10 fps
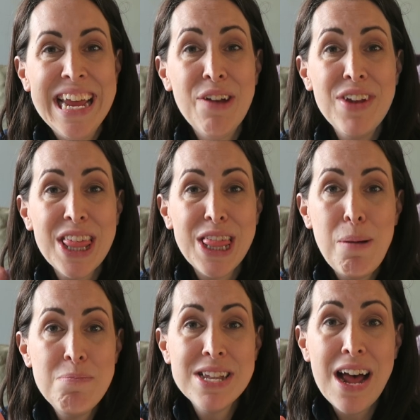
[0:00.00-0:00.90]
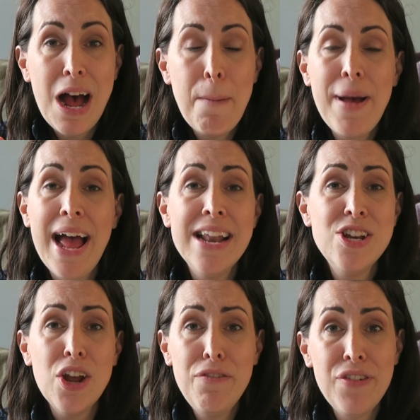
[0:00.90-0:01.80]
Give it a thumbs up and
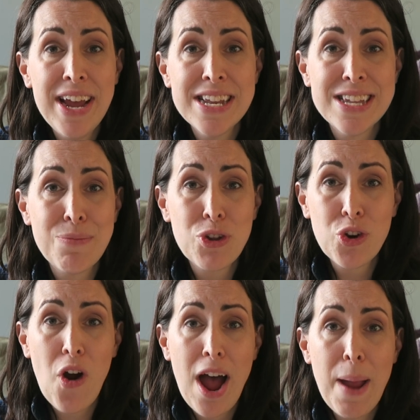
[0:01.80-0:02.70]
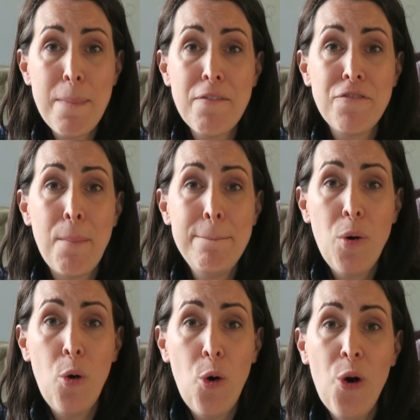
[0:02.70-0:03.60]
don't forget to subscribe for
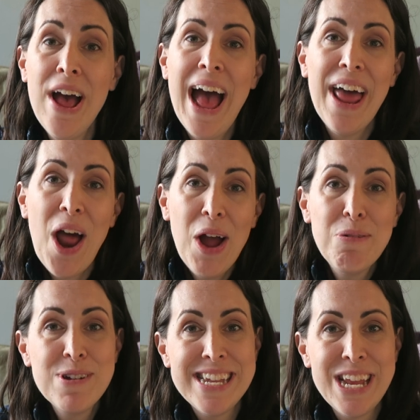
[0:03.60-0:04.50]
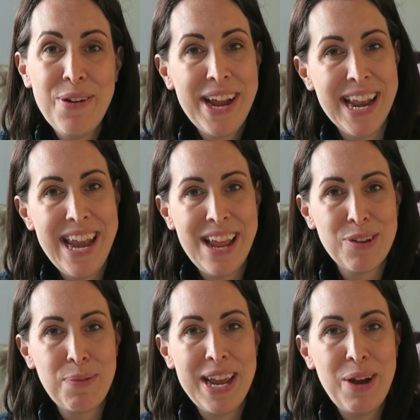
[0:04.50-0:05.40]
more. And I will see you again
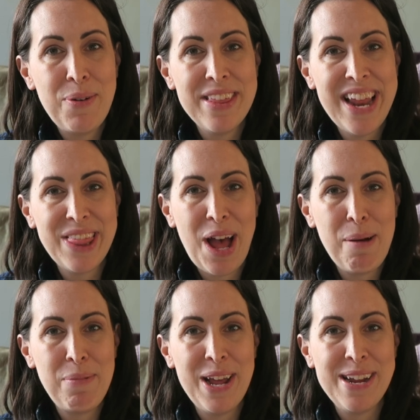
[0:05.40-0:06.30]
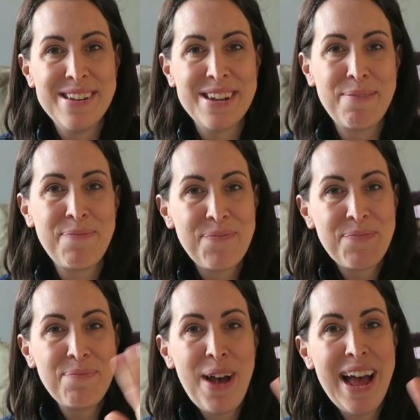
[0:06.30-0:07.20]
next week with another upload.
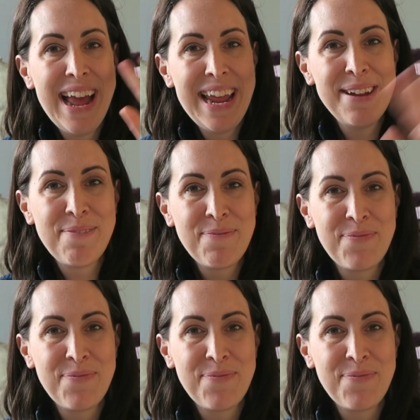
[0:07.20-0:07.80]
Bye.